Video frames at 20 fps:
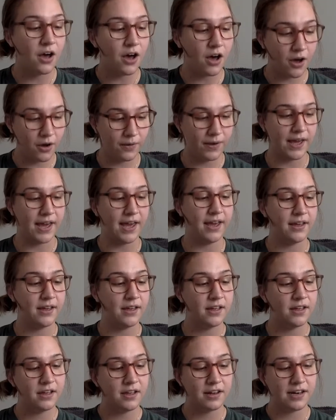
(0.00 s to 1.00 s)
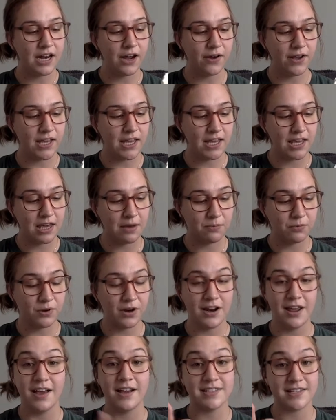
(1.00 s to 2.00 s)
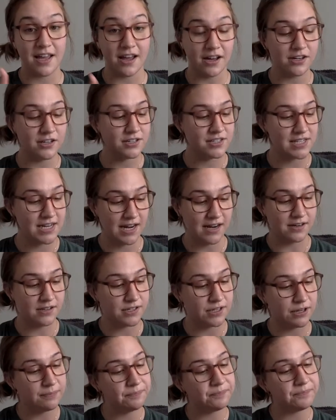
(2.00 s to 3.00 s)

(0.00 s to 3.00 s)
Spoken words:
Okay, now I can keep reading because I understand.